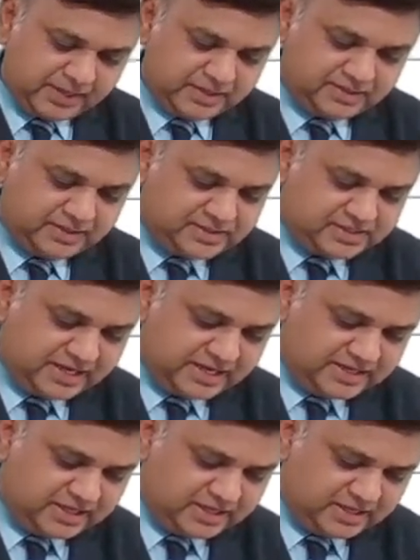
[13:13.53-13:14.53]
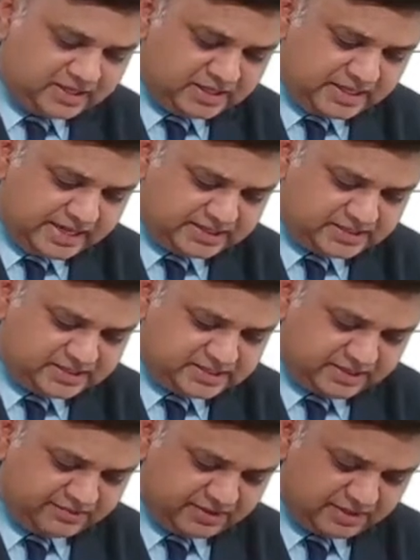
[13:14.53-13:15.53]
This 1800 lakhs is
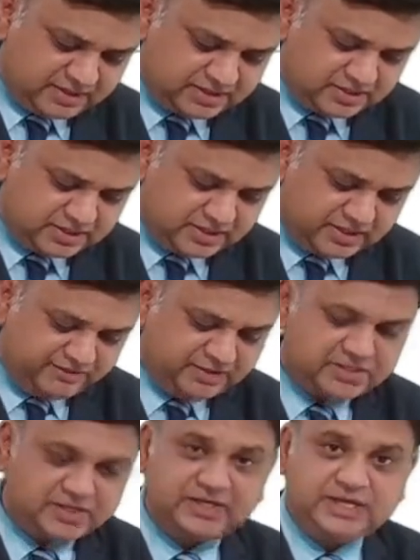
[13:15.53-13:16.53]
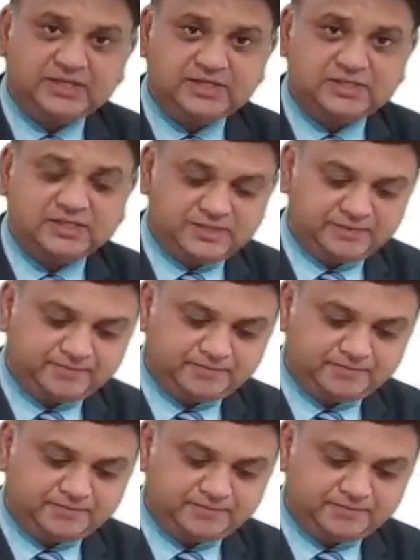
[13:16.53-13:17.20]
having, so the division like this.